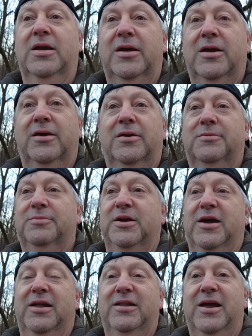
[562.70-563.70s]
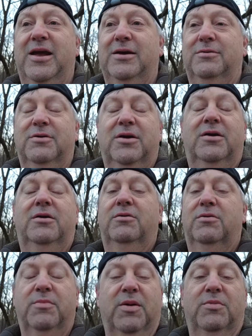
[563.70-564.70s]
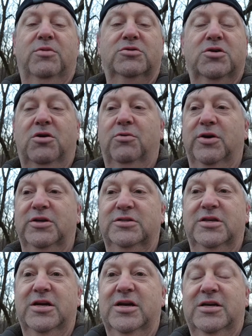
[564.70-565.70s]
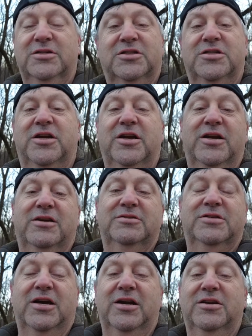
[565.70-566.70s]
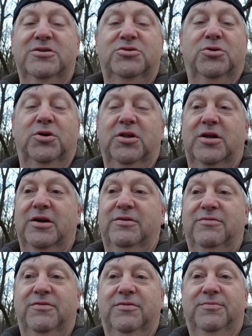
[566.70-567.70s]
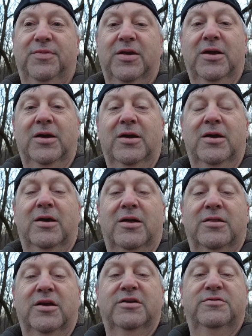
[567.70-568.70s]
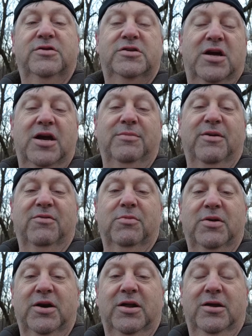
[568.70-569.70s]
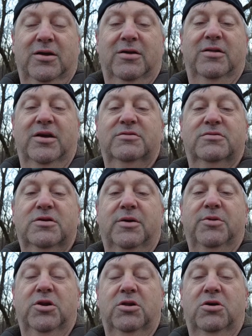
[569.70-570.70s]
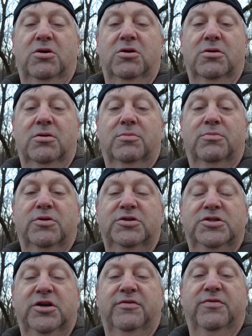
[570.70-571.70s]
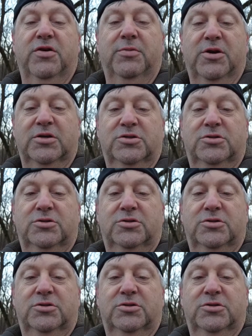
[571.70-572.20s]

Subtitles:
Beyond that, remember, as always, just to get outside and enjoy life. Thanks for your time, everybody. Thanks for coming along. Appreciate it very much.